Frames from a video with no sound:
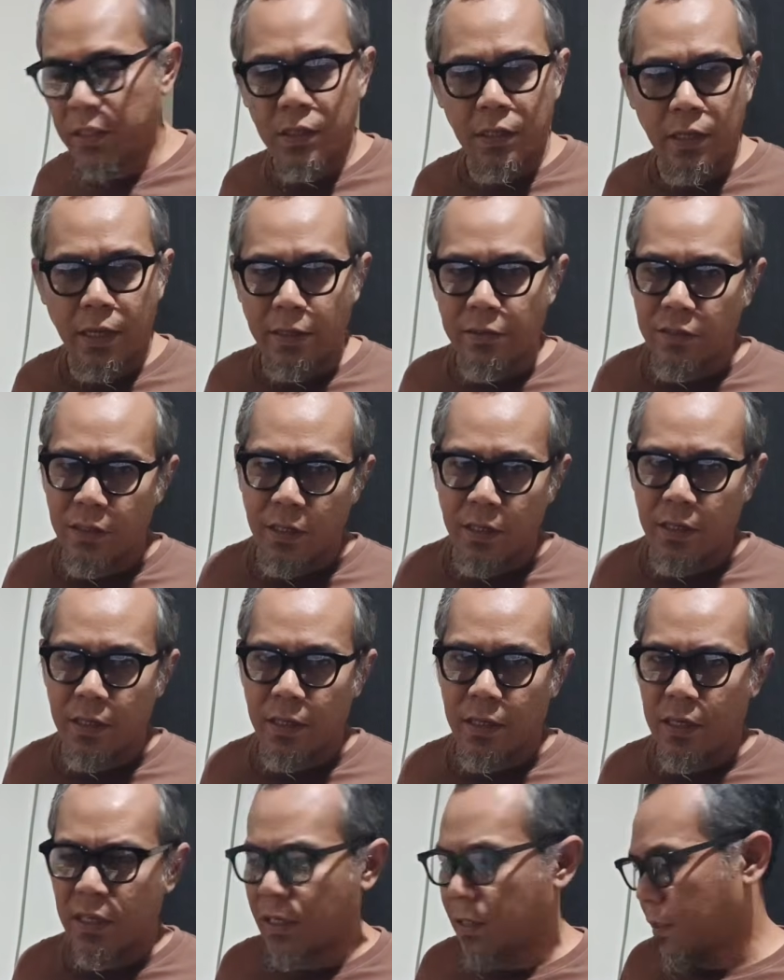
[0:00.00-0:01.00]

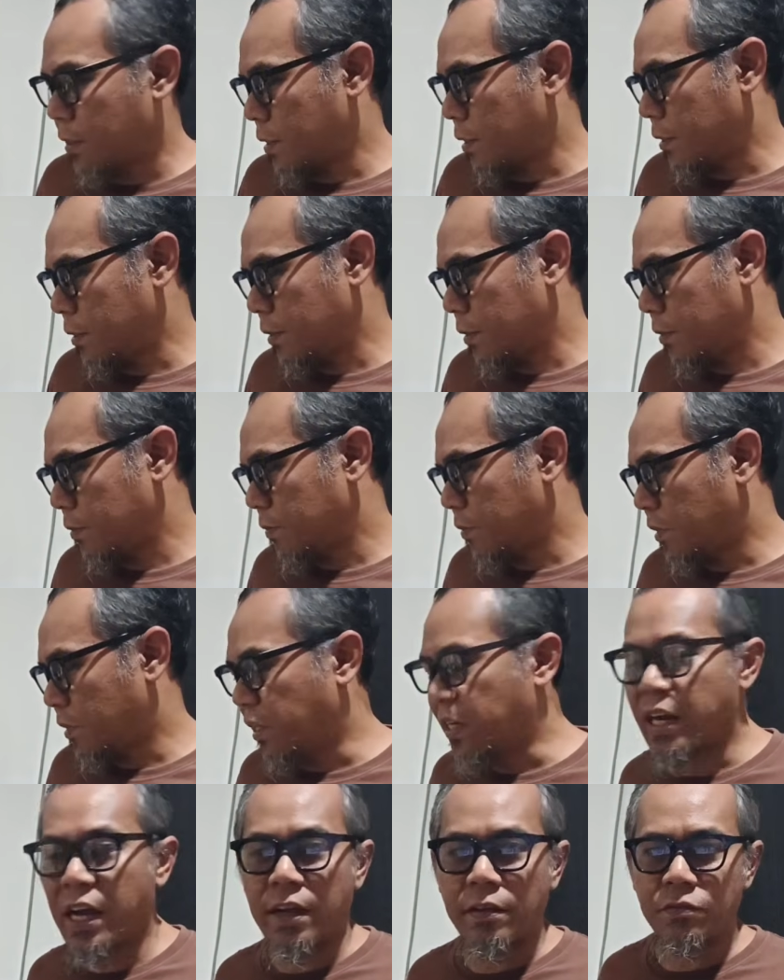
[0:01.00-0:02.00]
actually
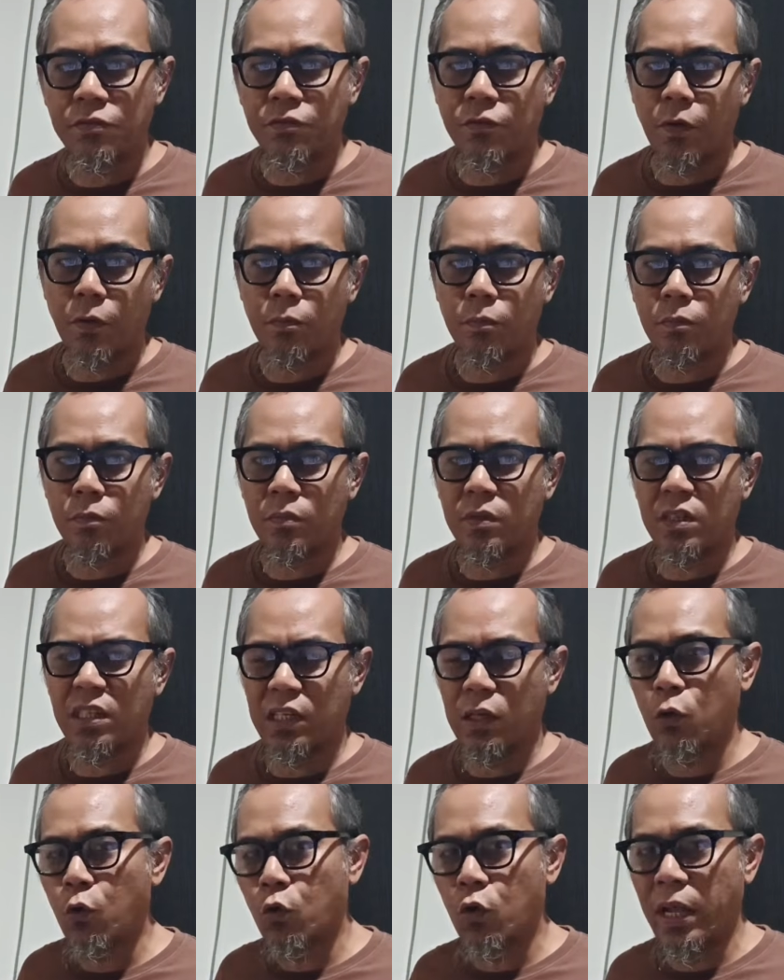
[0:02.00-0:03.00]
derives from
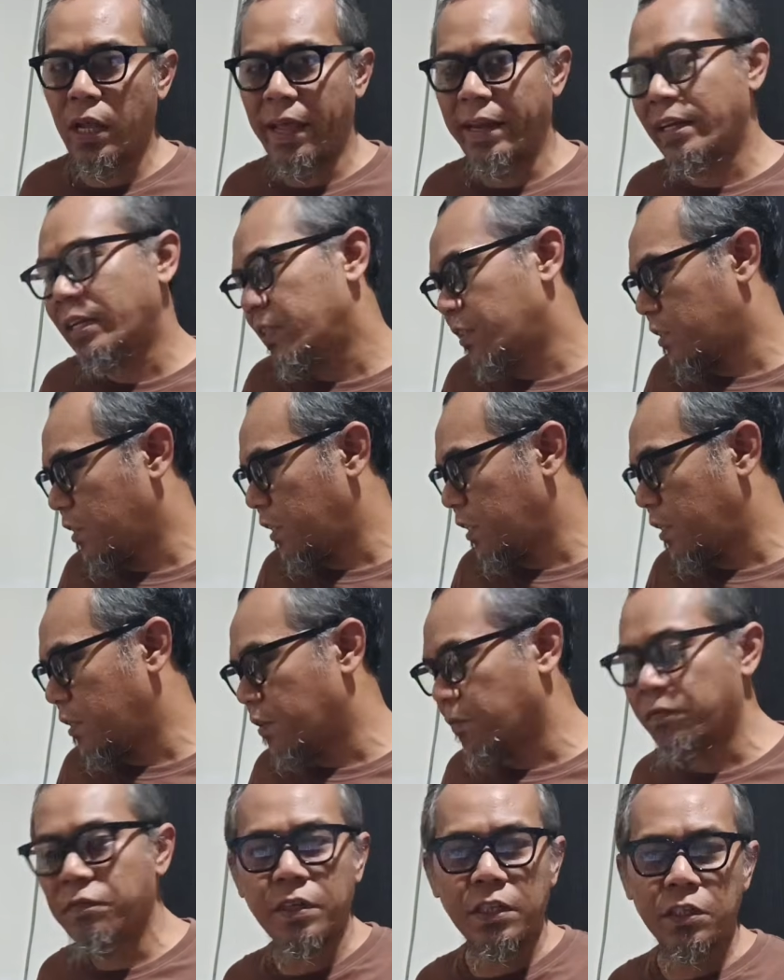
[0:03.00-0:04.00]
the old Ender 3,
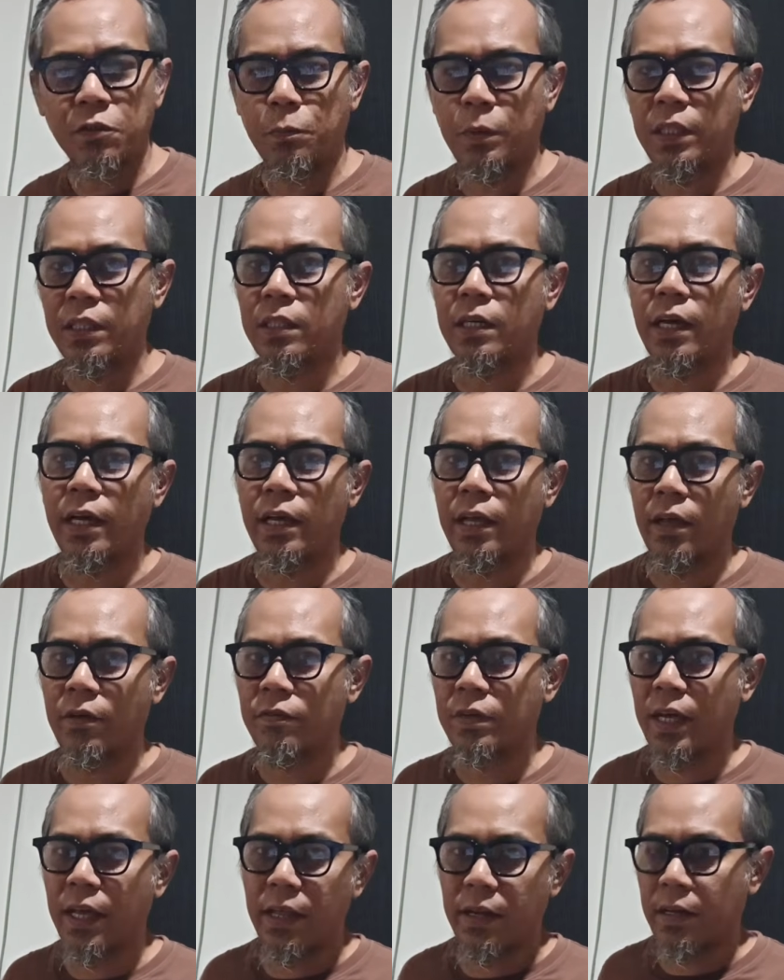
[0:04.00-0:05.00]
the first printer I
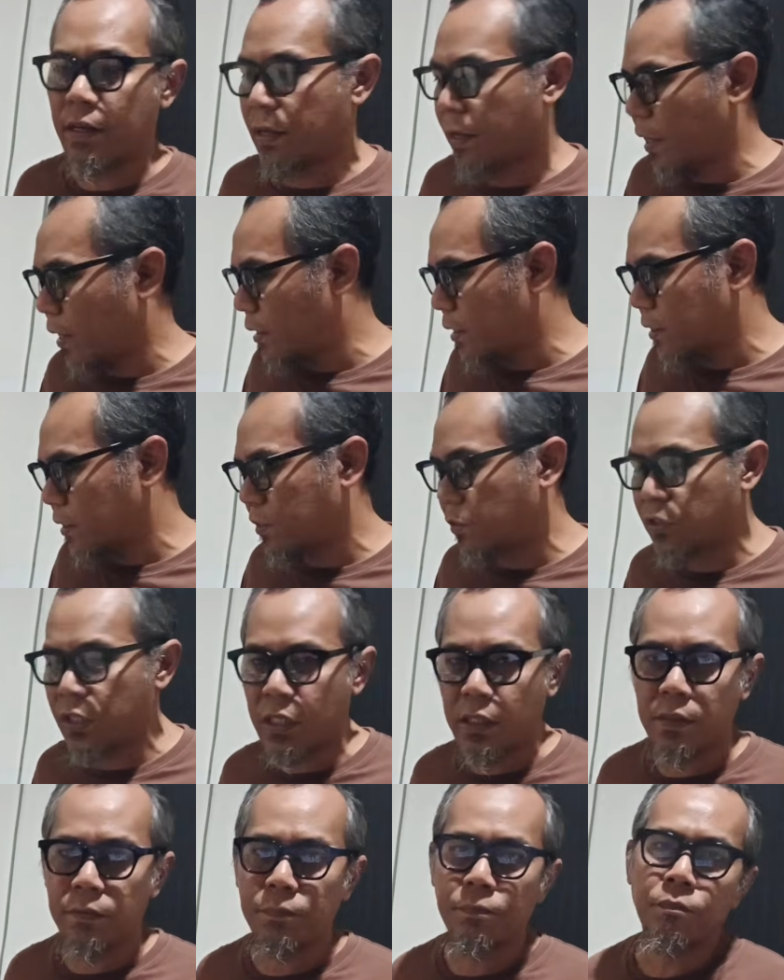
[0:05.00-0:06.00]
ever had, Ender
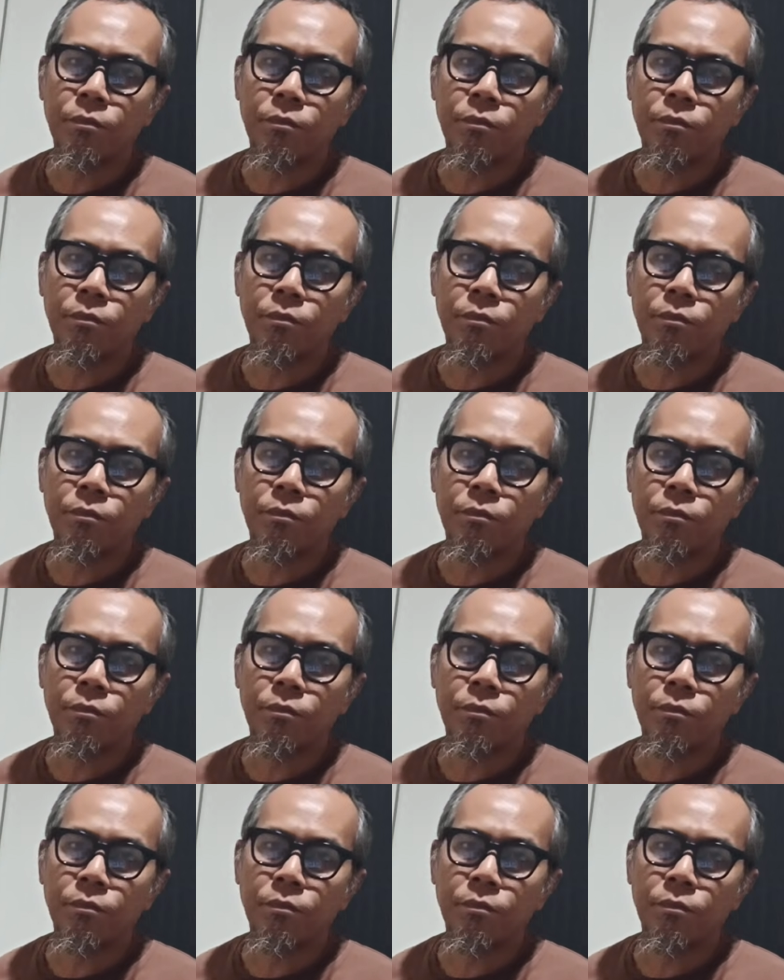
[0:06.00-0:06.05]
3,